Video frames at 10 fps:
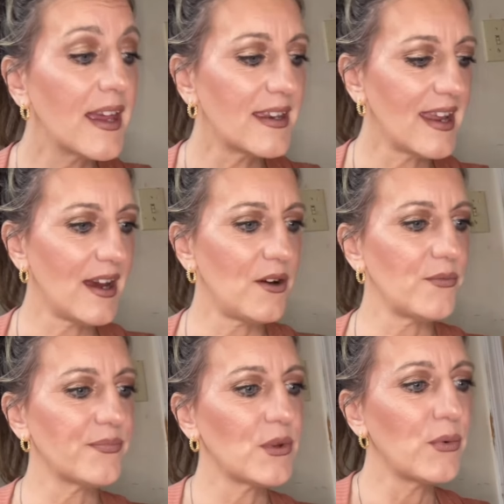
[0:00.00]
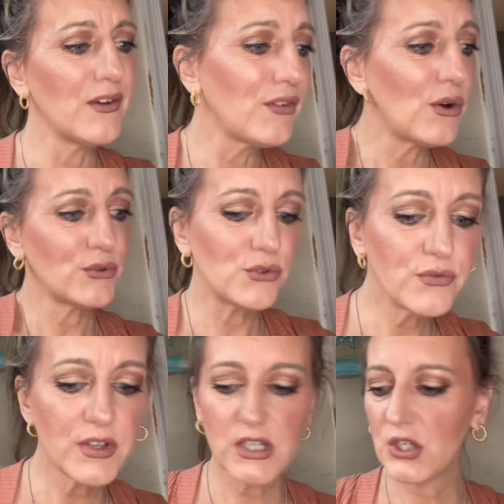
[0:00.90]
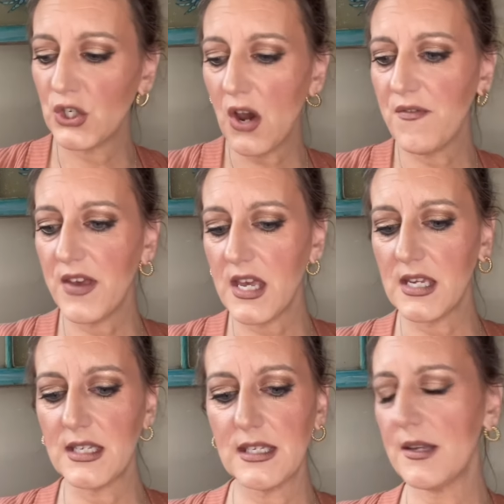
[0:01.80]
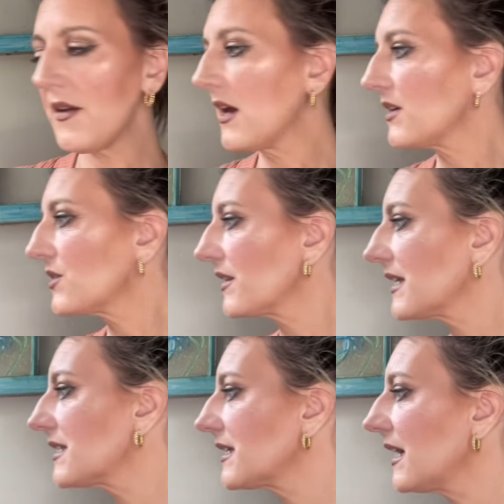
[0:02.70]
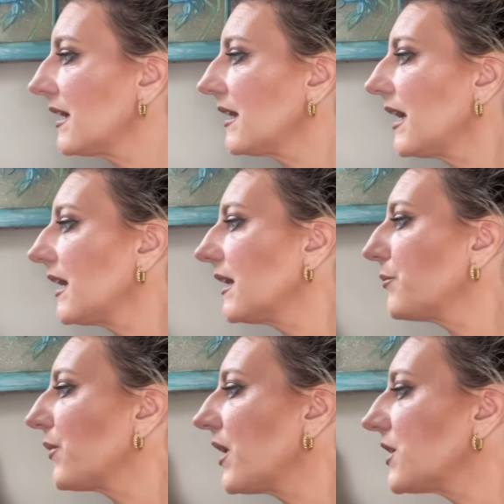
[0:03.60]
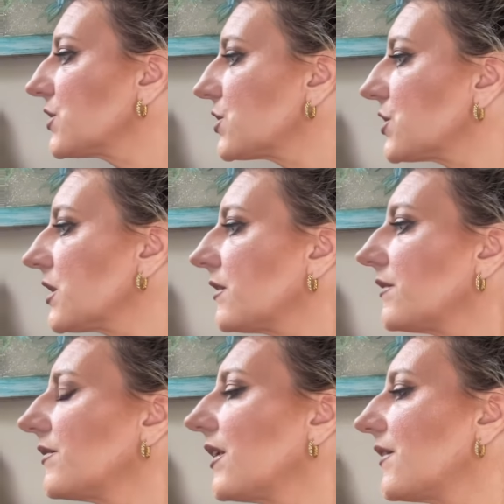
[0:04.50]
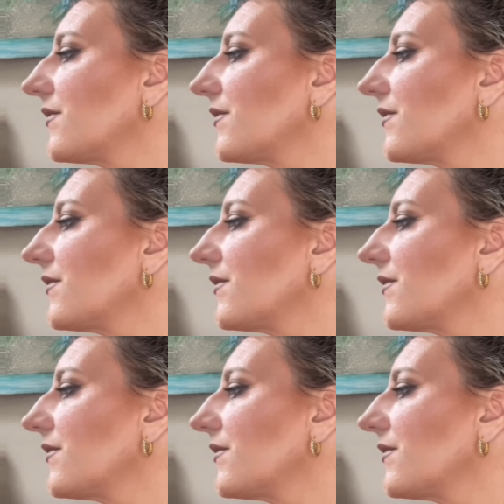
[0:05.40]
Now, we've got to finish our face. So let's get a brush for our